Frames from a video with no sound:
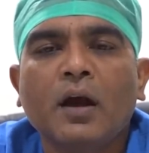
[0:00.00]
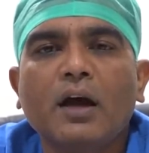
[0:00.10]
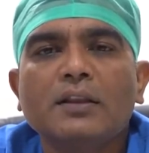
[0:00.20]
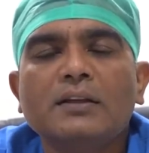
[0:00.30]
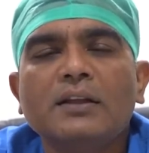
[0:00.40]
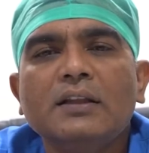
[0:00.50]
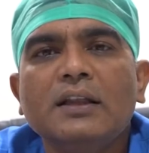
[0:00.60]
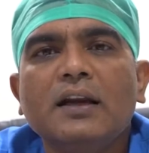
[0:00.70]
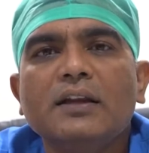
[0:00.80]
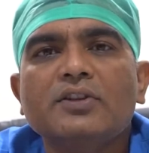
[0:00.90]
Other than
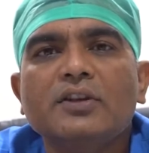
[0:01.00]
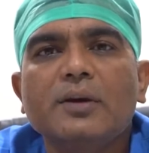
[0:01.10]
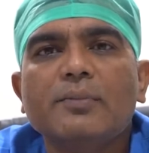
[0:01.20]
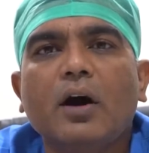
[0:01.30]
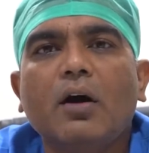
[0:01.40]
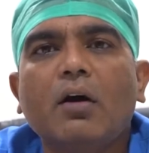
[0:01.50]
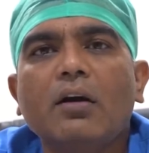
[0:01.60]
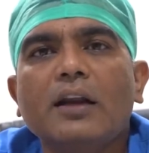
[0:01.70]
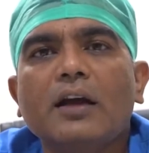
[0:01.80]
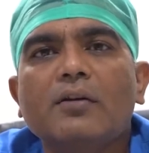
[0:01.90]
that, ischemia
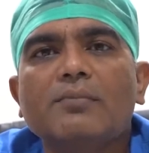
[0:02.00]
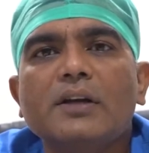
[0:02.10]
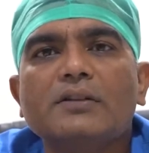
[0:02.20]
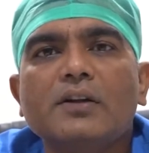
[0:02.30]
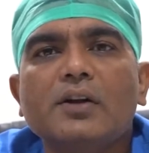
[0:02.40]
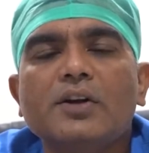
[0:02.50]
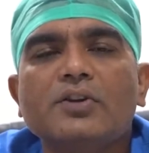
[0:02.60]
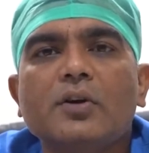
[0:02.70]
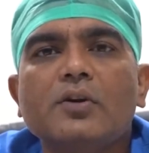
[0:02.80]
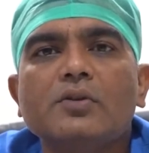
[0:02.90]
or lack of blood
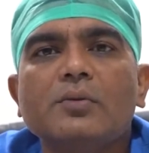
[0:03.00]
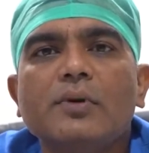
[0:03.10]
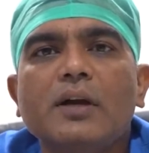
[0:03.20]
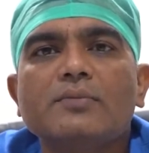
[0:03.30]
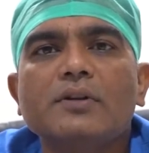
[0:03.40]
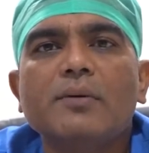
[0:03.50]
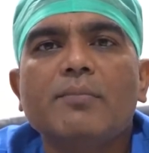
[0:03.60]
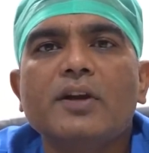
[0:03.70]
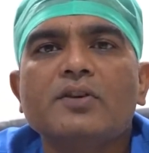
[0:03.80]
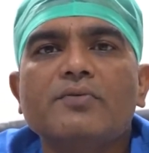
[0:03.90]
circulation also becomes a
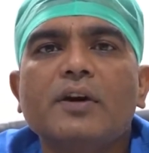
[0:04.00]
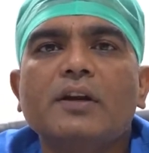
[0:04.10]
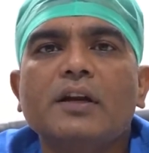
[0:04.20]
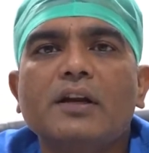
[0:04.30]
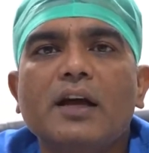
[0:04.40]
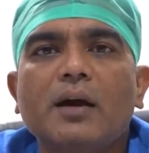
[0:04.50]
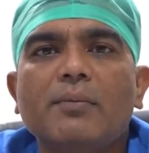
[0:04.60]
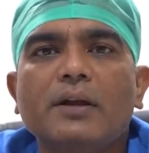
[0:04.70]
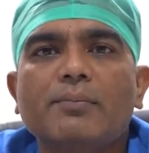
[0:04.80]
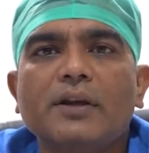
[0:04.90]
major factor in
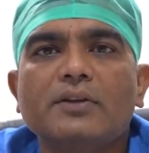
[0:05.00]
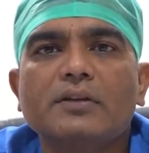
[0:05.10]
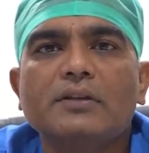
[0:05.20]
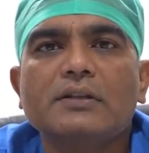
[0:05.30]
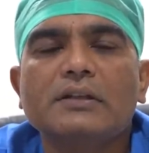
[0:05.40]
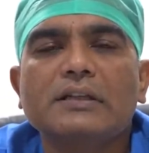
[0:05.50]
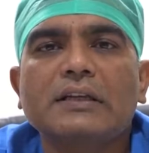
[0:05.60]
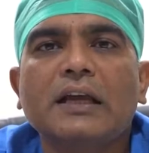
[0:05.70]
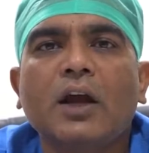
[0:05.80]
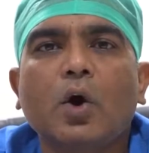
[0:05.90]
diabetic patients.
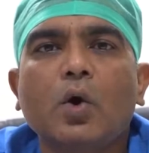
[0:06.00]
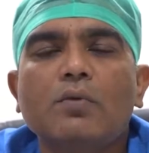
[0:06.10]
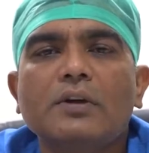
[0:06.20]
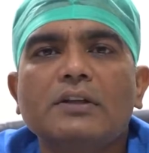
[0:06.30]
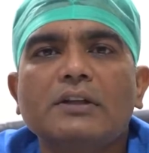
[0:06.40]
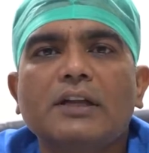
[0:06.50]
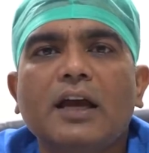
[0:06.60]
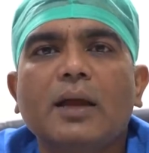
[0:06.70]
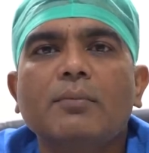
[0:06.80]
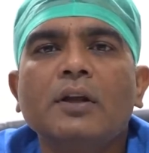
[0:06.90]
Over the
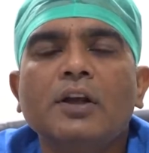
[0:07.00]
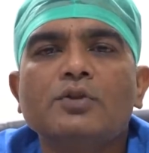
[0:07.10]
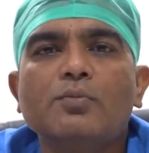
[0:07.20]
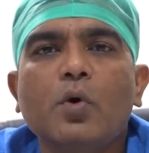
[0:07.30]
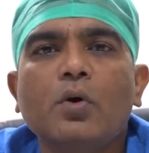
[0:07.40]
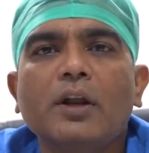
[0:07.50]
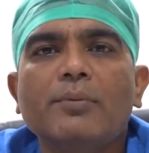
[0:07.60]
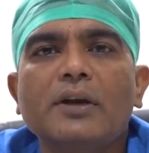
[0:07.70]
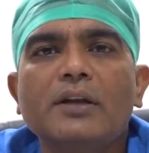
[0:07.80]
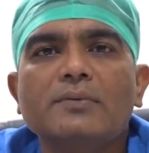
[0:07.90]
time, small
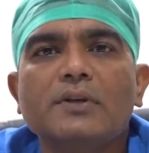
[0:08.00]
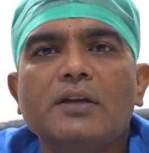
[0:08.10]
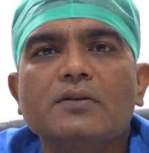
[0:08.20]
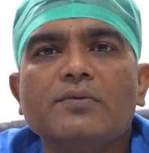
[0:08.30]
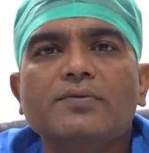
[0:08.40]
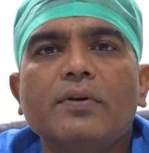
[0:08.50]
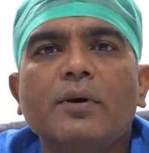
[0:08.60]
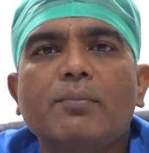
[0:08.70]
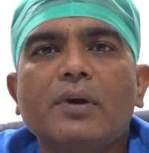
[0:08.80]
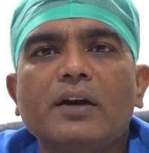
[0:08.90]
and medium size of
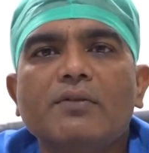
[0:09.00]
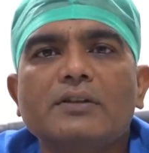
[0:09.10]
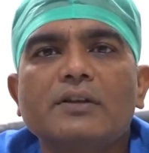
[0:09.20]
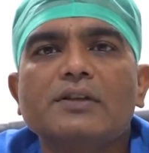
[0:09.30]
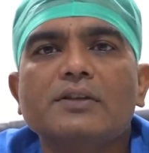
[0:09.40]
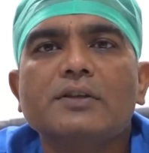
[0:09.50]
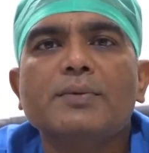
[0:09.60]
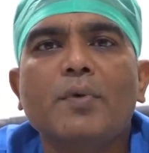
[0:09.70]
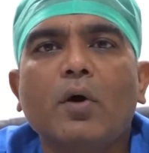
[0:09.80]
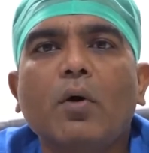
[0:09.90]
blood
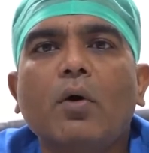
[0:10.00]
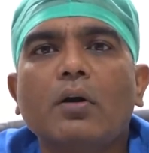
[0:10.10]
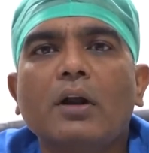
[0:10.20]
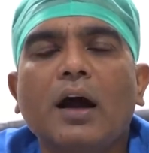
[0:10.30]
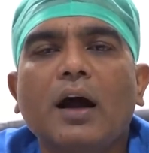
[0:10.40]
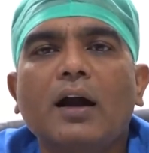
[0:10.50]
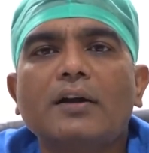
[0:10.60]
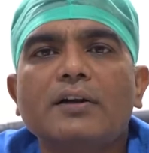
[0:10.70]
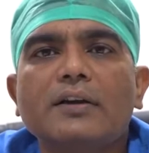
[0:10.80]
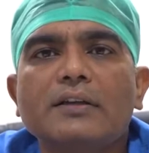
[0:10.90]
vessels or
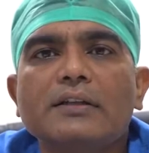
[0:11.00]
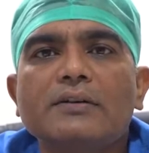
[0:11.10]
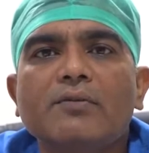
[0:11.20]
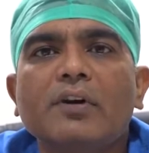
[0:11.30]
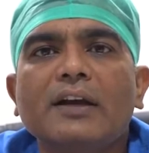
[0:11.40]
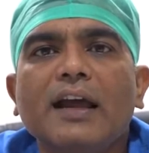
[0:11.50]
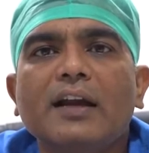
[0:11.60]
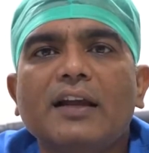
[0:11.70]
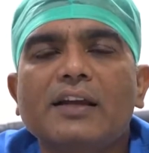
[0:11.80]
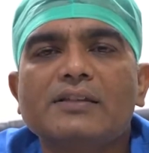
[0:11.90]
arteries will
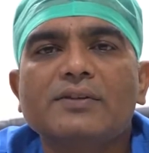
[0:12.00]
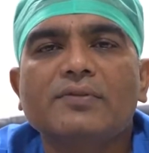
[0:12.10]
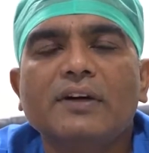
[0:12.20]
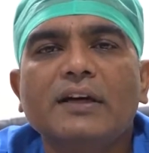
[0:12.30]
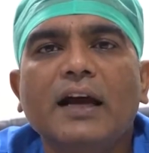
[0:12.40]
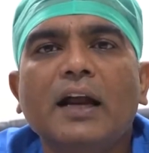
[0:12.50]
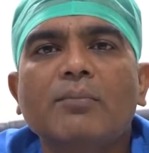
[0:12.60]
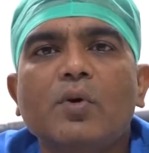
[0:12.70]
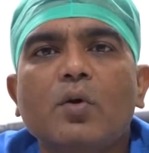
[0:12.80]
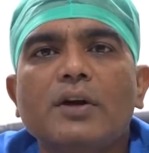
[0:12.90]
get calcified
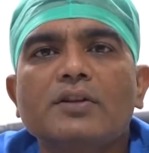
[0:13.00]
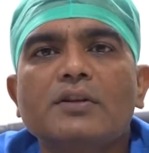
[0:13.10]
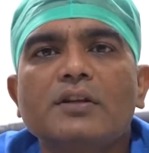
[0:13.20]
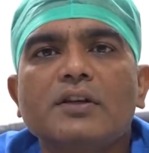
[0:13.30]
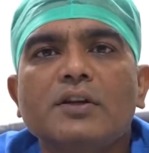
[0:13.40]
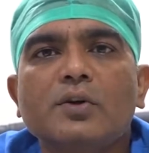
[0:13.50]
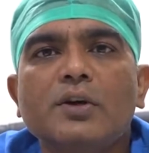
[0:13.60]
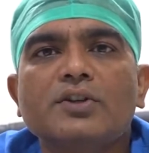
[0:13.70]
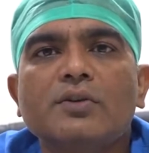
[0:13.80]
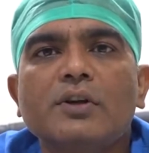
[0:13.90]
and blockage in the
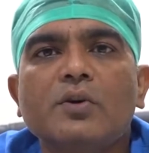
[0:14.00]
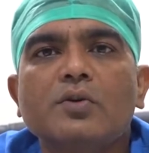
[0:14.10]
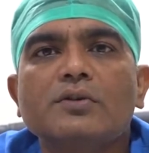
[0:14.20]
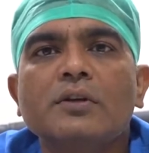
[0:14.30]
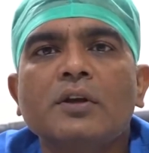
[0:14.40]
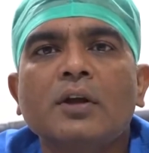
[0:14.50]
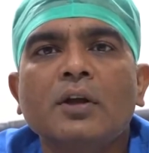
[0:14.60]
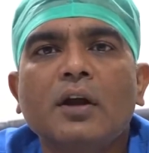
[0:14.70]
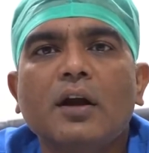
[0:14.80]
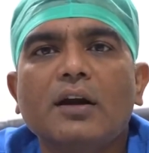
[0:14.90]
circulation will cause
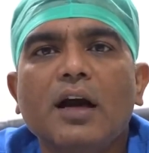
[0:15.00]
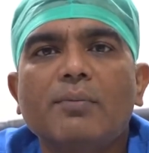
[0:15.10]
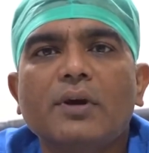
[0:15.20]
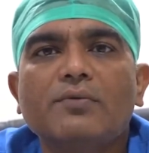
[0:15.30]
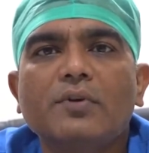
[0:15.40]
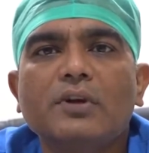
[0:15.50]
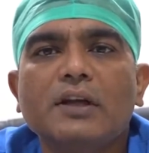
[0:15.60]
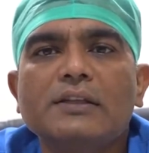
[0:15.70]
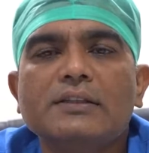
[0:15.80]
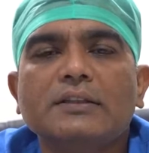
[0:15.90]
diabetic foot
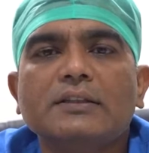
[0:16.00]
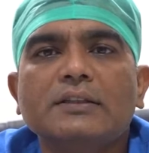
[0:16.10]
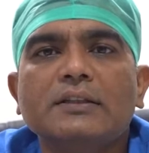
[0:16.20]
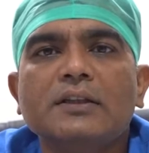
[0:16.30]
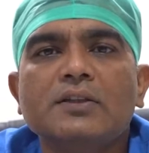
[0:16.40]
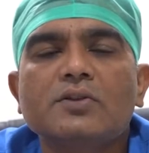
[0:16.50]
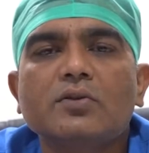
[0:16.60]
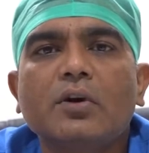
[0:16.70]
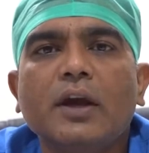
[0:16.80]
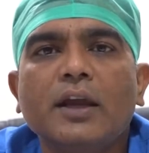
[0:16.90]
ulcer.
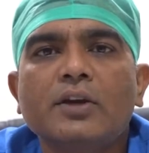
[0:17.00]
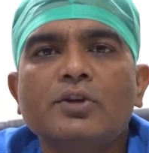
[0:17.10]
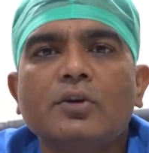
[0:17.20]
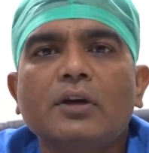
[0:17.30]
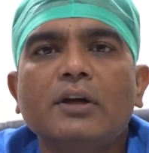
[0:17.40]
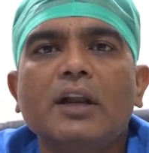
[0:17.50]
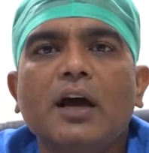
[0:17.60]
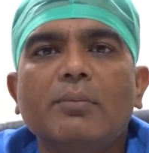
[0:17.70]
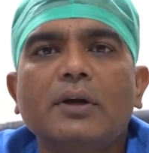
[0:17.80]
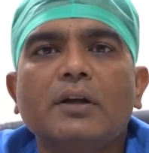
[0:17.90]
So in short,
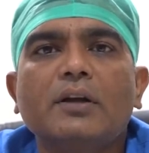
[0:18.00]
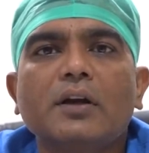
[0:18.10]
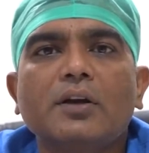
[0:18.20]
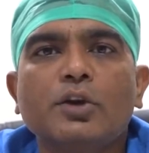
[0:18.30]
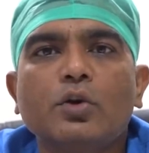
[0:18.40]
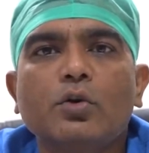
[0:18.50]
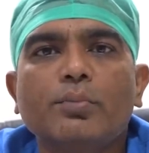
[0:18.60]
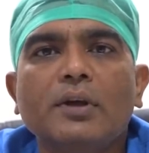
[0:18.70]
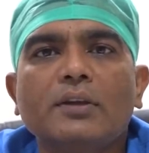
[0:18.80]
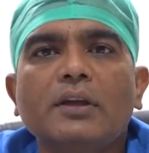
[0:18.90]
diabetic
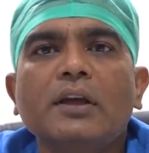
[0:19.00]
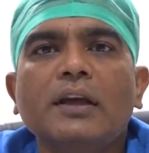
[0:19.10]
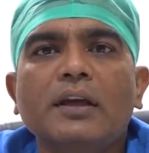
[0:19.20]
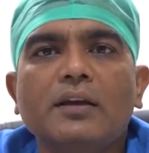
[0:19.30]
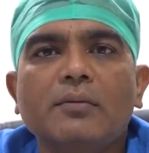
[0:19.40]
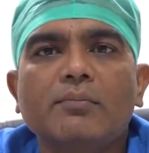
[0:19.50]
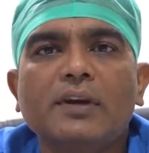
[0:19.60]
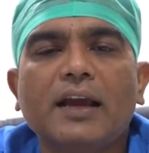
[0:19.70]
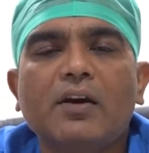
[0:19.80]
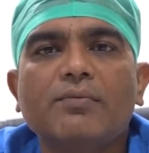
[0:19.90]
neuropathy,
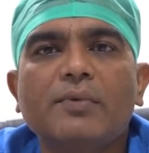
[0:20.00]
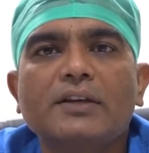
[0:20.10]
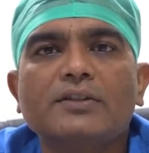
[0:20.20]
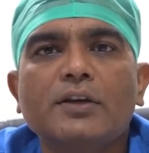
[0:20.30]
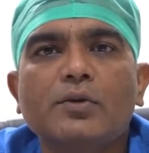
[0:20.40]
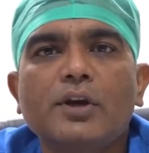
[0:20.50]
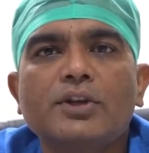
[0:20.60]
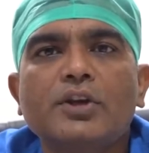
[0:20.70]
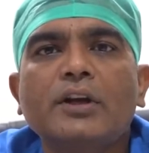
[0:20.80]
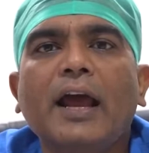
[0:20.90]
lack of blood
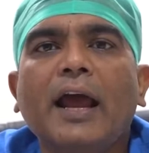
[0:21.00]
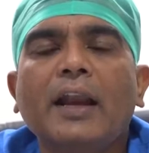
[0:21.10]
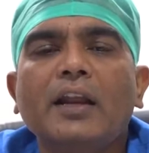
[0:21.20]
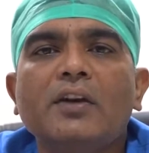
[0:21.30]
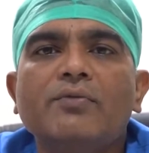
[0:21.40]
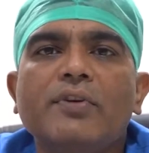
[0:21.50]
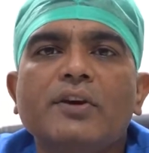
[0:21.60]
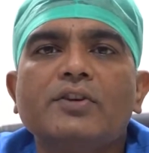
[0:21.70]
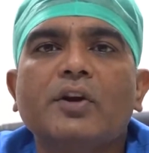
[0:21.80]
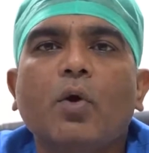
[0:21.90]
circulation and
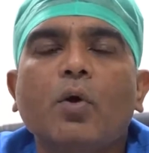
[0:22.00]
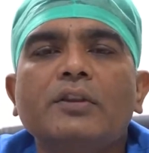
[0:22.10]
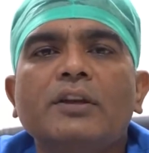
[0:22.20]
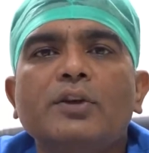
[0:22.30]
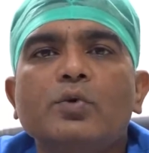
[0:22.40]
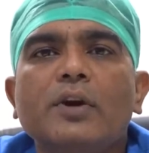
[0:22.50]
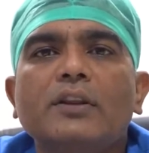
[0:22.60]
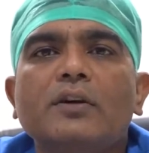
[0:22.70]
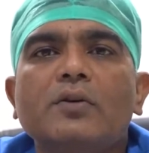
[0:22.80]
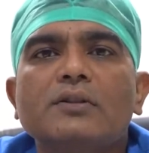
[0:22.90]
infection, all three
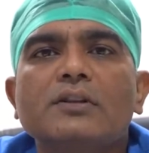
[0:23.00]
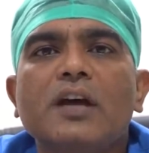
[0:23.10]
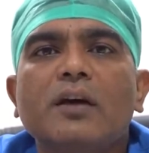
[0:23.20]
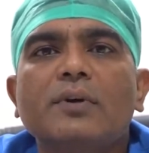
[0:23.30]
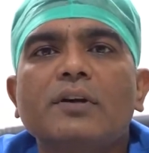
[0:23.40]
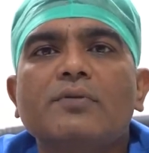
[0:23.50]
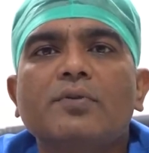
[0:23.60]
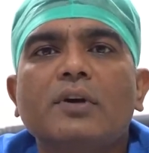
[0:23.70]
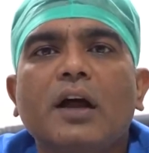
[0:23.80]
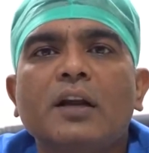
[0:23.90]
together causes diabetic
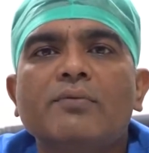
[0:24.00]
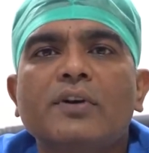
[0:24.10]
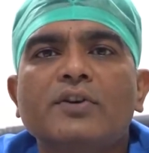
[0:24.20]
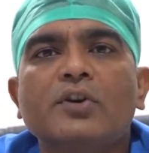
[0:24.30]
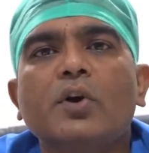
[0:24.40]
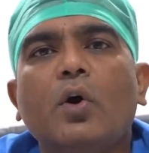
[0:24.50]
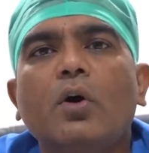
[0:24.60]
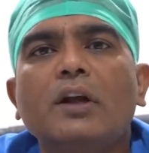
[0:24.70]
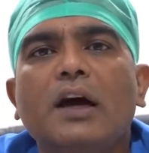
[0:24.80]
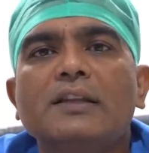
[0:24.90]
foot infection
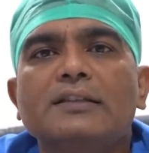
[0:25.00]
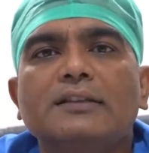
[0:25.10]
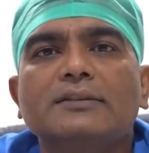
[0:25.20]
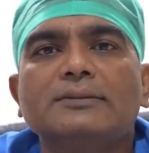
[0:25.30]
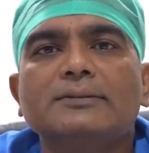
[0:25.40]
or ulcer.